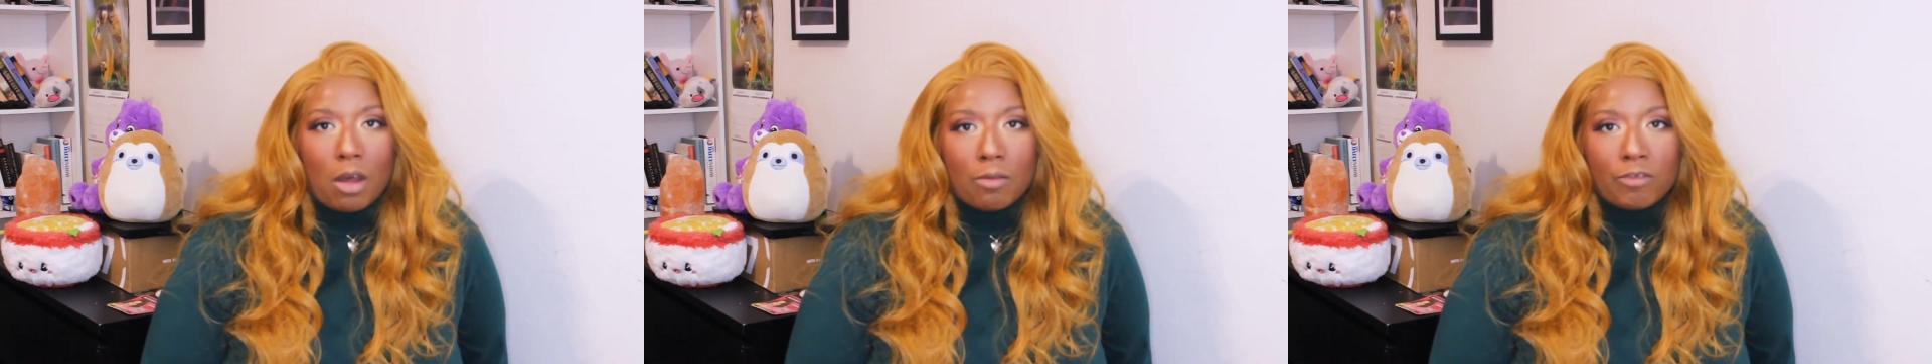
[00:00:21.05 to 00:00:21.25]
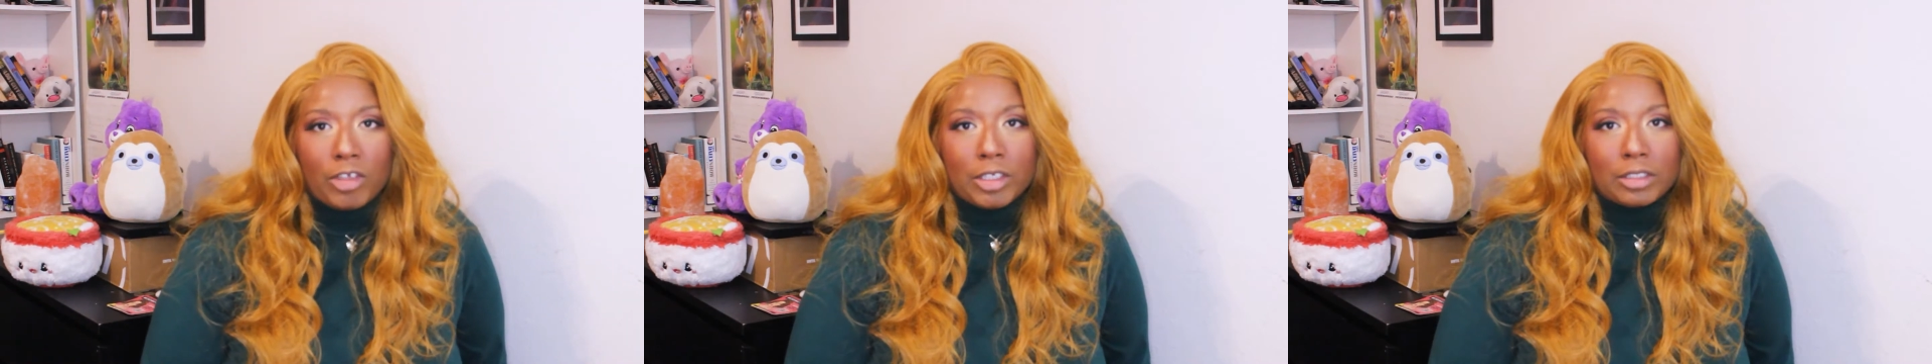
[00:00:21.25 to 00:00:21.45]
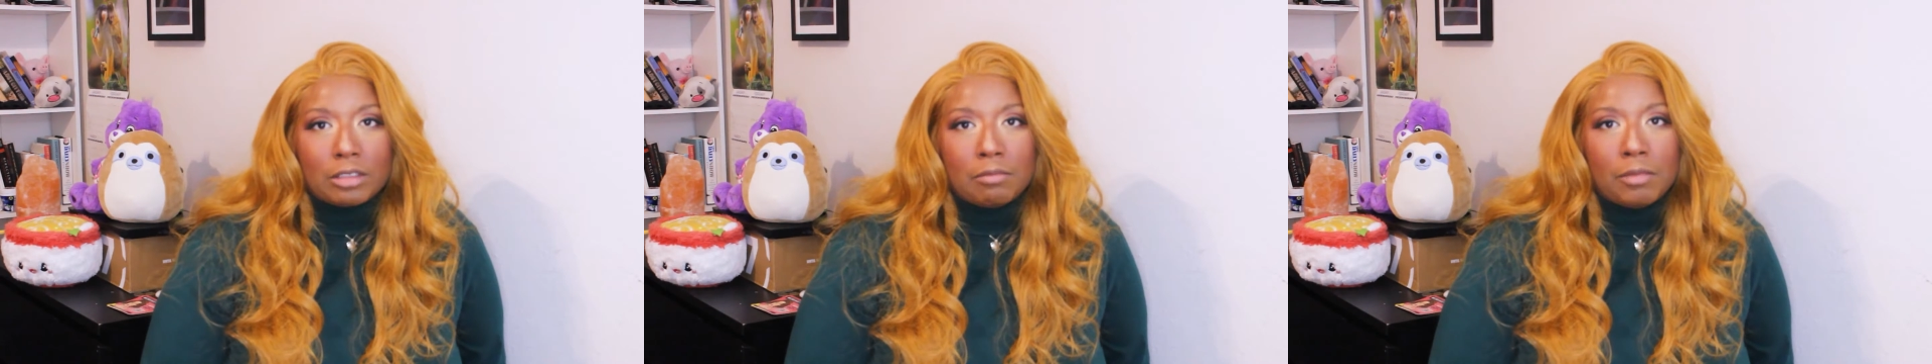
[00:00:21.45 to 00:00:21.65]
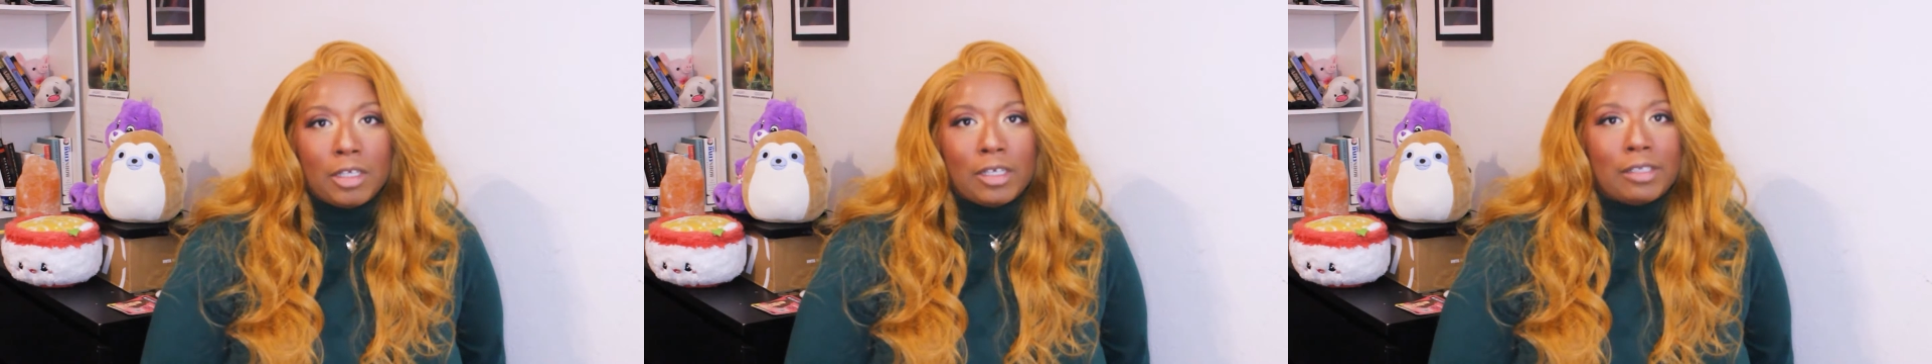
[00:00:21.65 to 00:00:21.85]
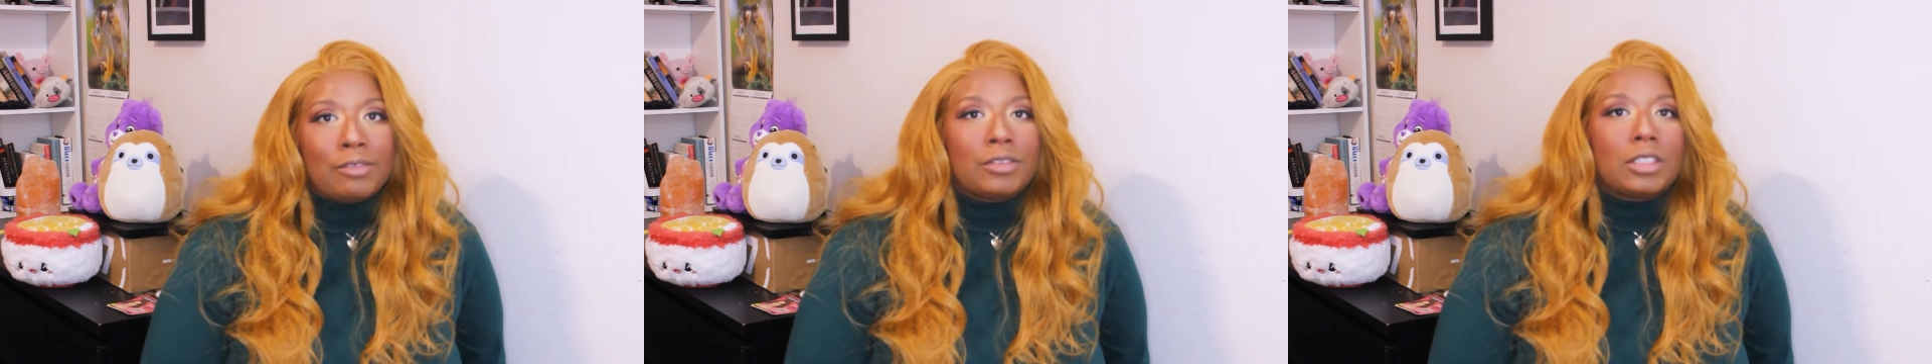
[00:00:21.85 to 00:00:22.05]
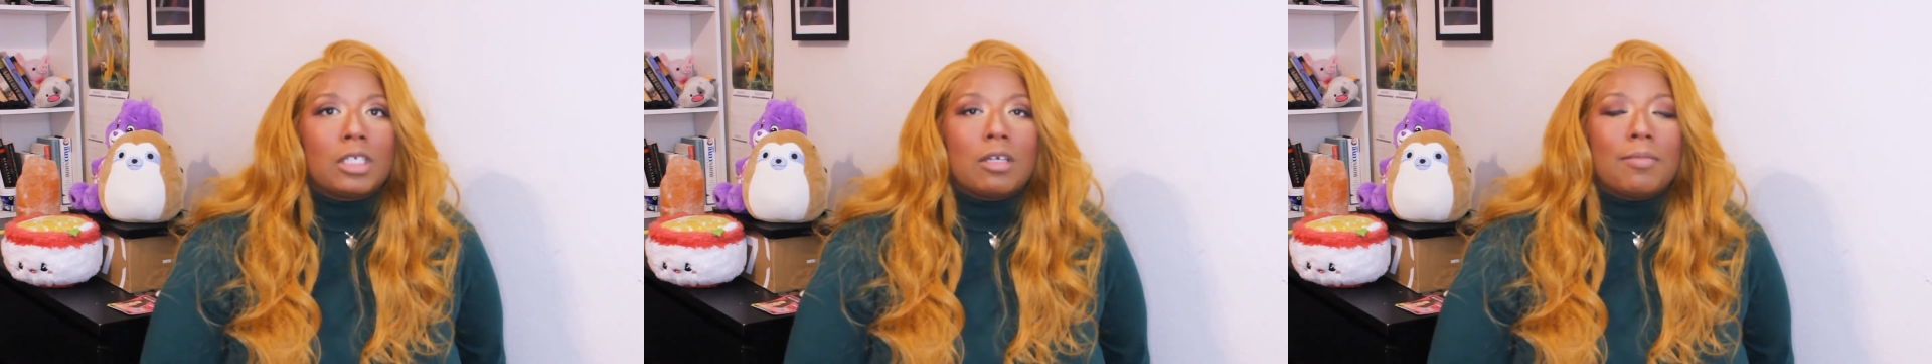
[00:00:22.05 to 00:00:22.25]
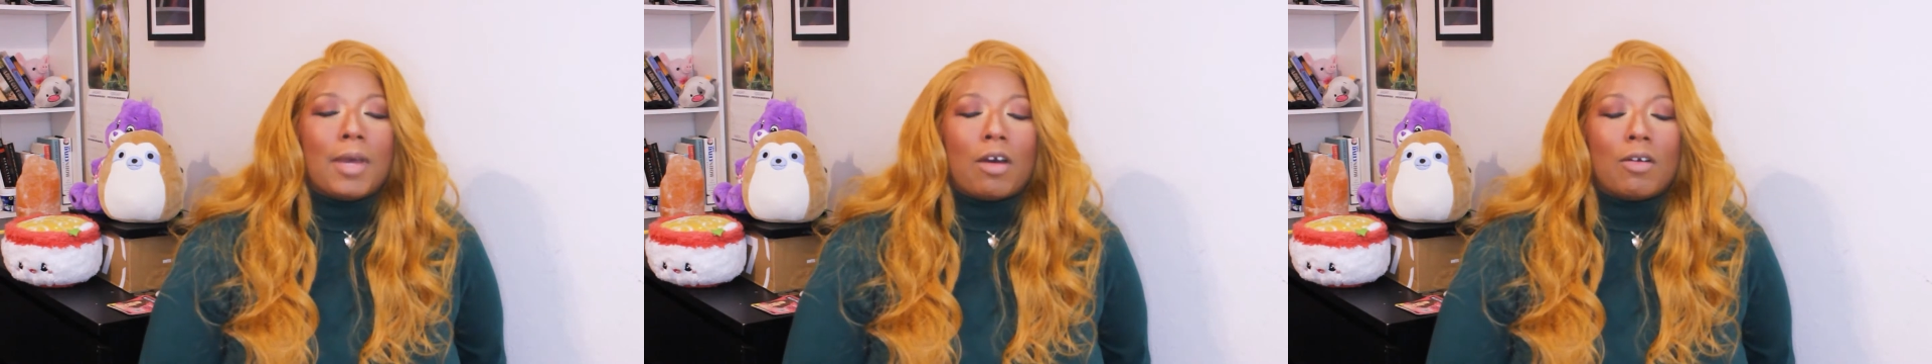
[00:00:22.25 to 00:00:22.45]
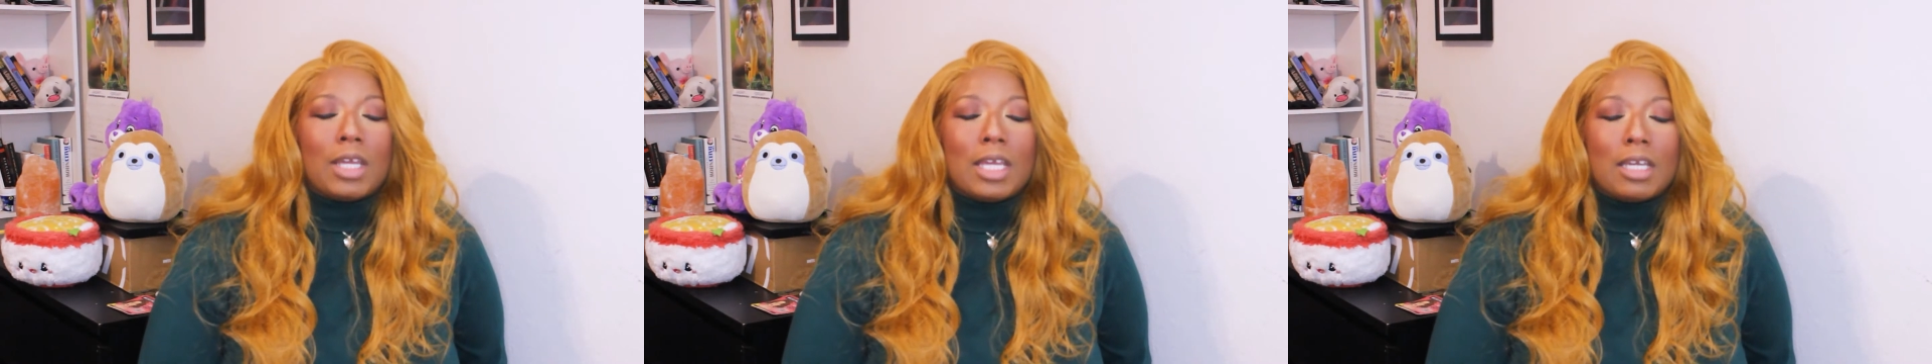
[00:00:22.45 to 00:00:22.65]
obvious myths
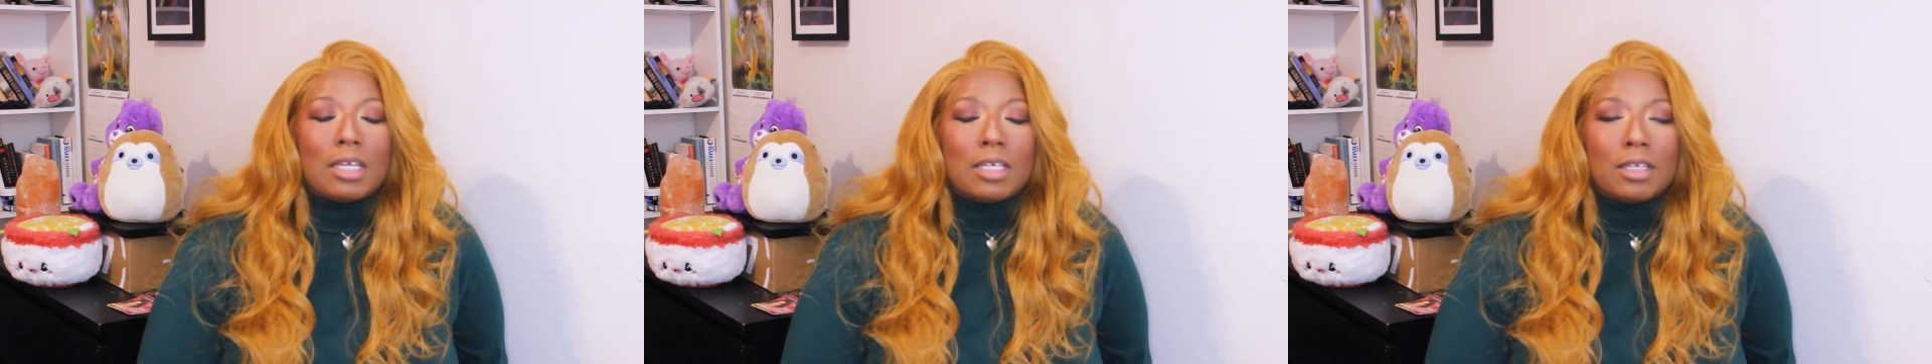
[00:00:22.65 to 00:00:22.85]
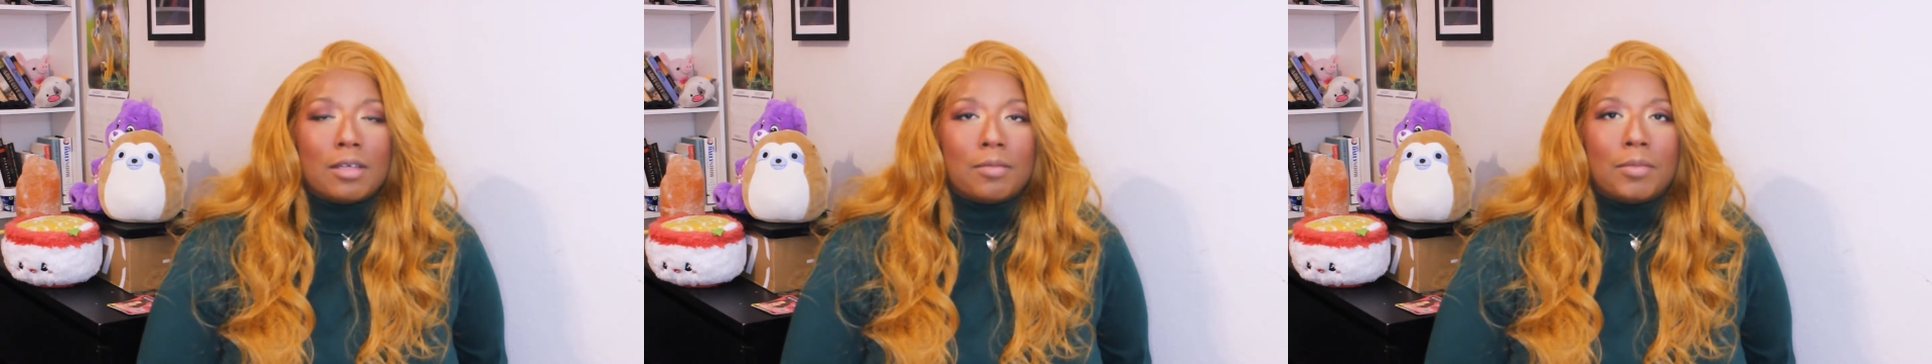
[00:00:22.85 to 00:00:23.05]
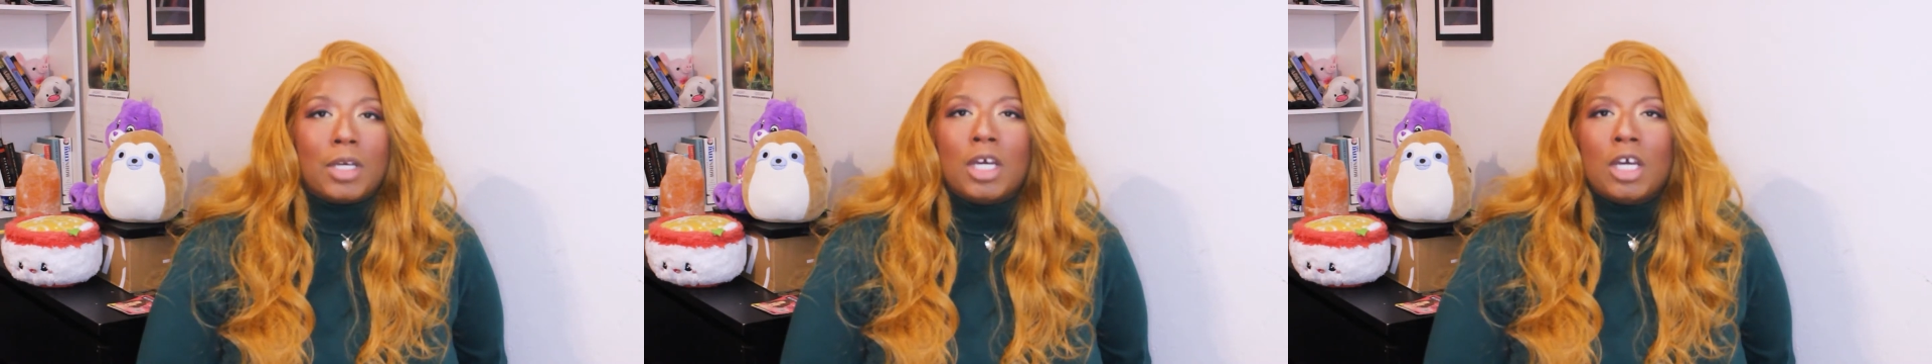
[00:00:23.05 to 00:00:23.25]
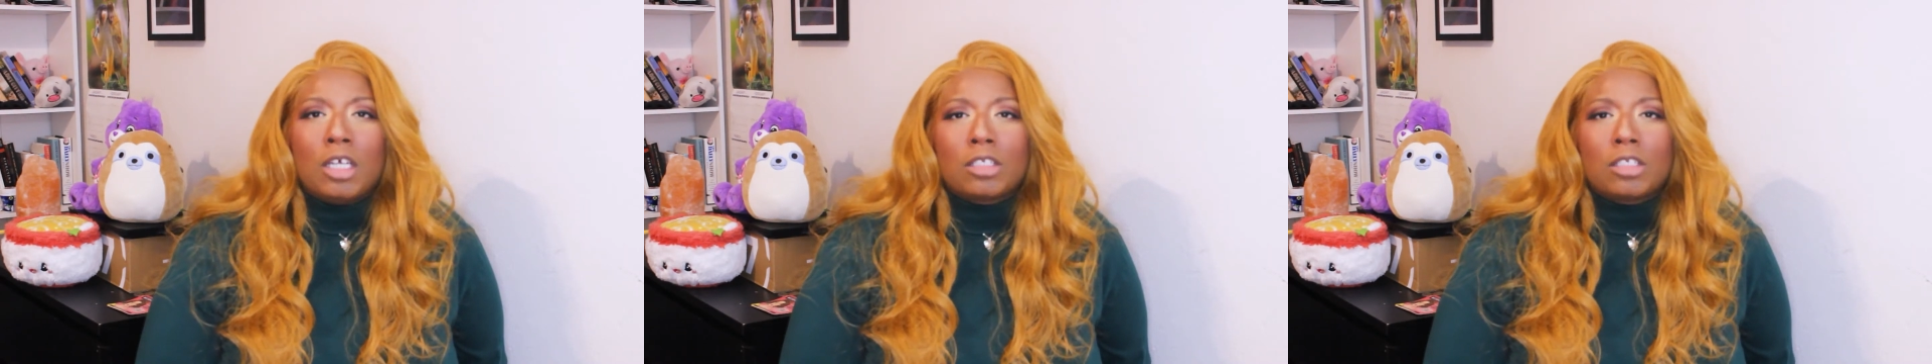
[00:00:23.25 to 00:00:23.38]
about him